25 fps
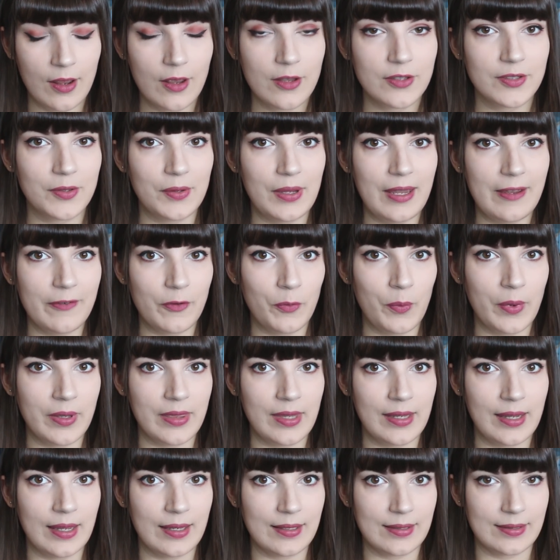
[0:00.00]
So even when
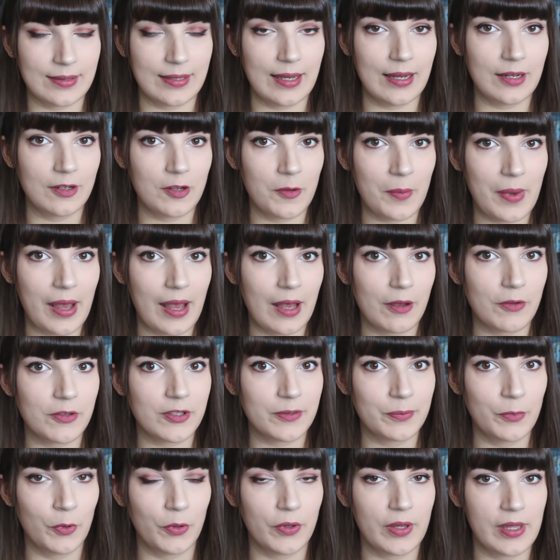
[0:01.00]
they get sick, no matter how
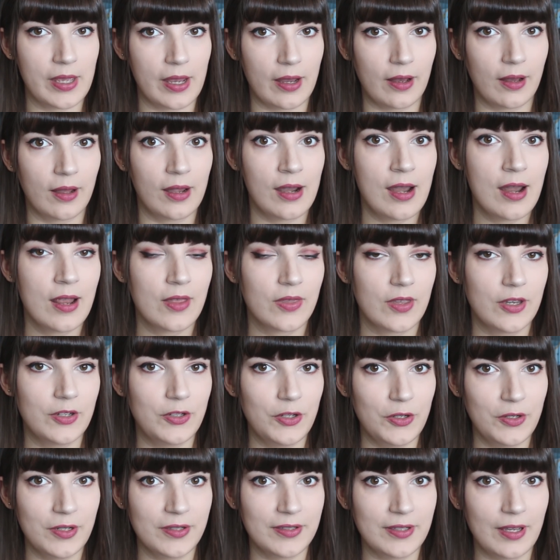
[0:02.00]
small they are, they
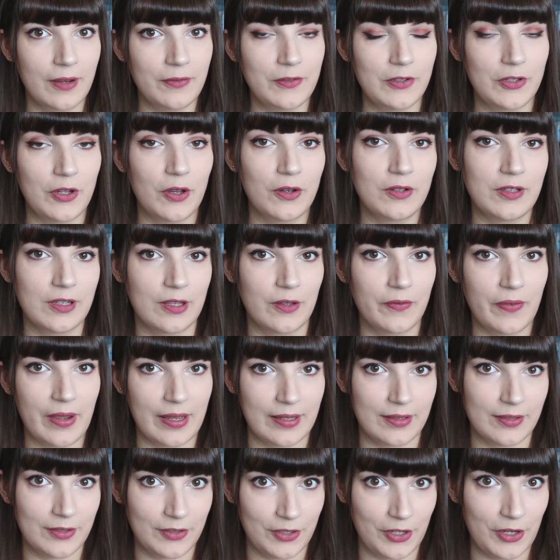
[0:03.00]
do deserve to go to the
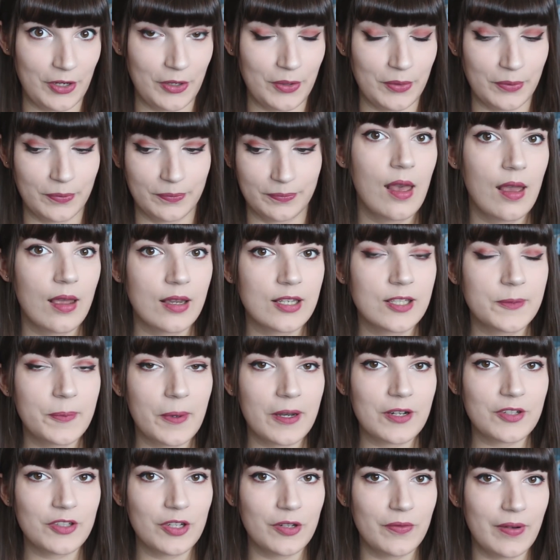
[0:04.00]
vets too.
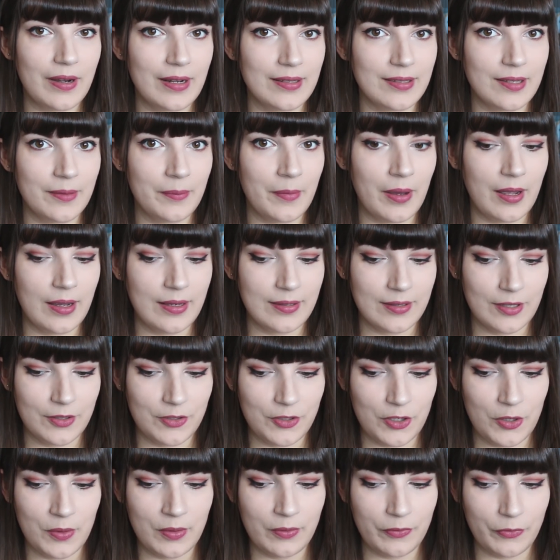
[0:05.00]
Especially rats and mice that
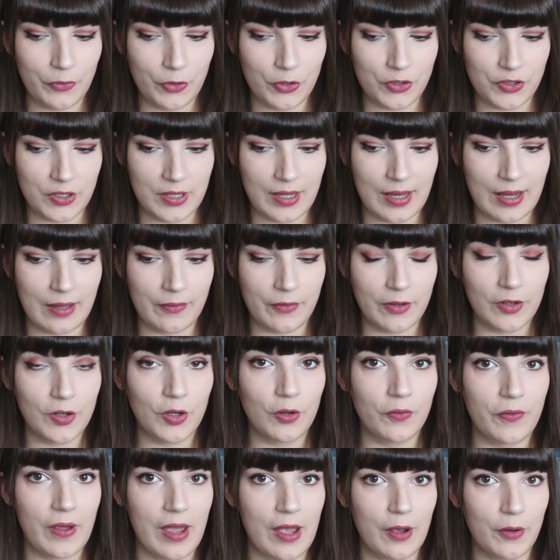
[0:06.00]
do unfortunately have a
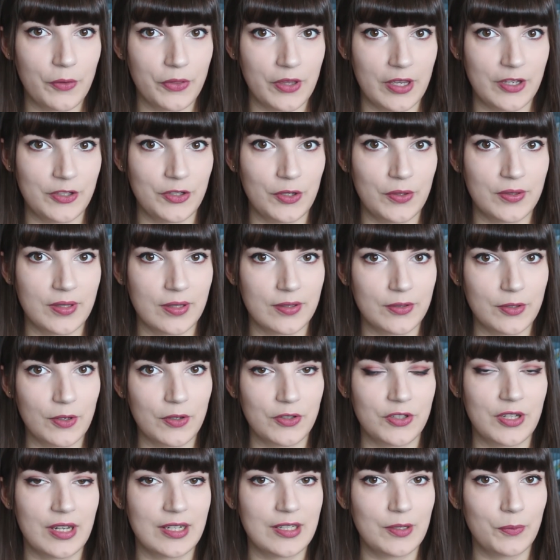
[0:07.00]
lot of health issues
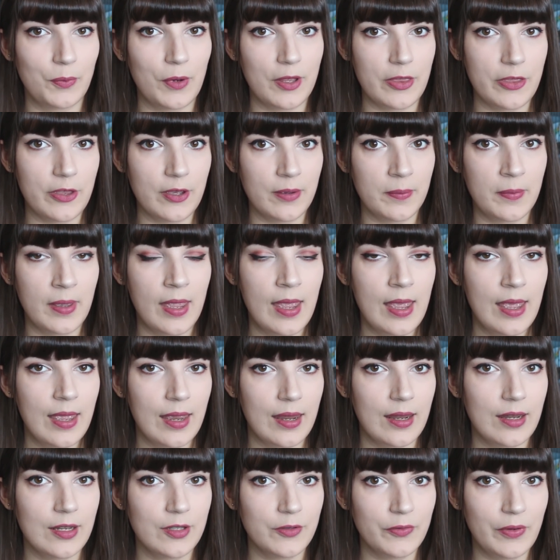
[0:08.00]
associated with them,
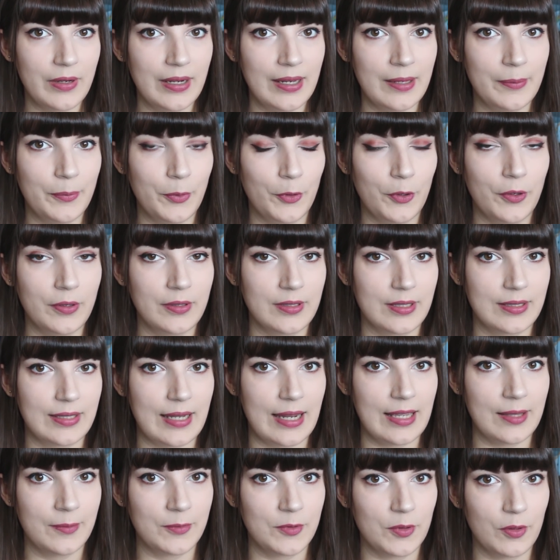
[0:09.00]
it is really important to
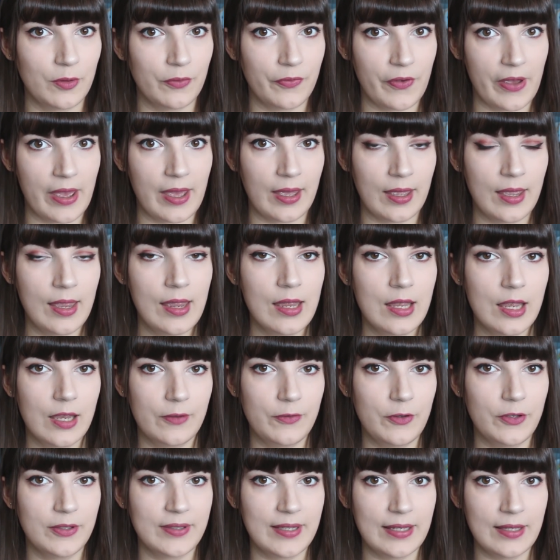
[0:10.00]
take them to a vet if
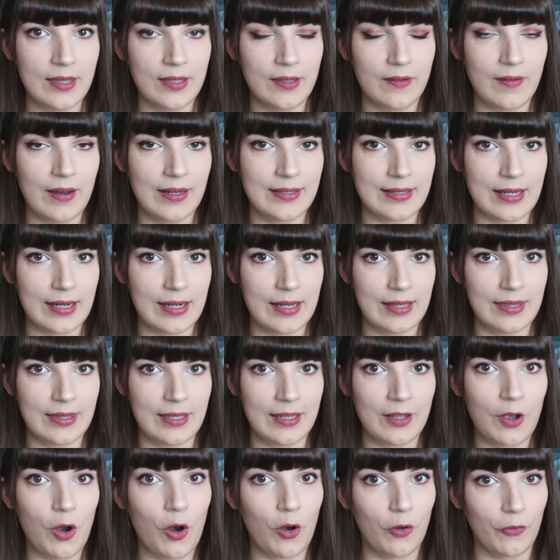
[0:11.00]
you see that there is
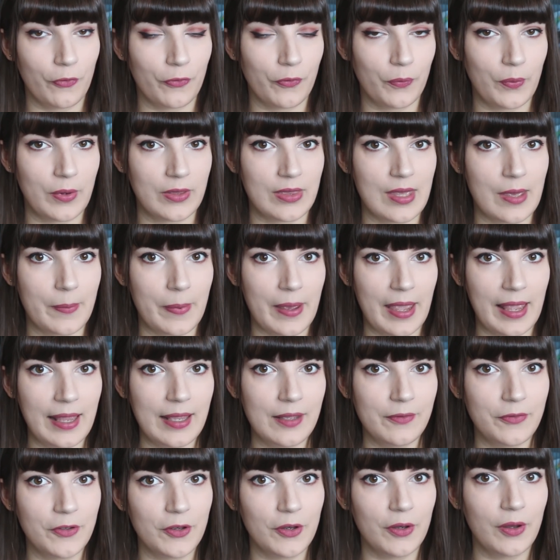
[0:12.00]
anything off with their
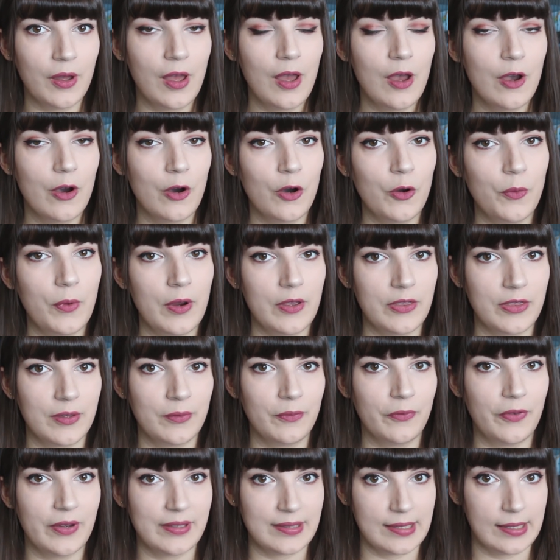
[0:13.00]
behaviour or with
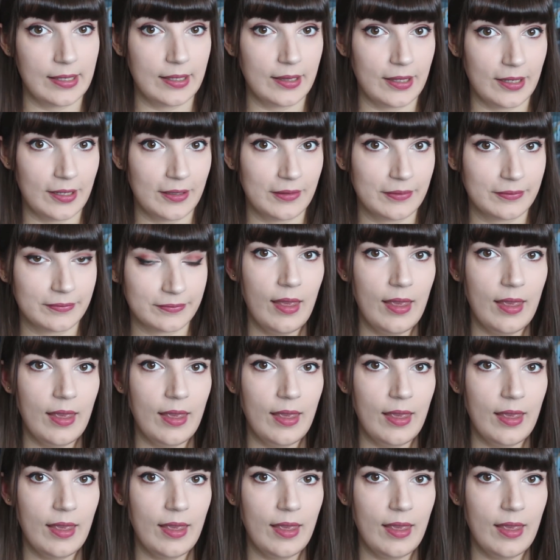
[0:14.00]
them physically.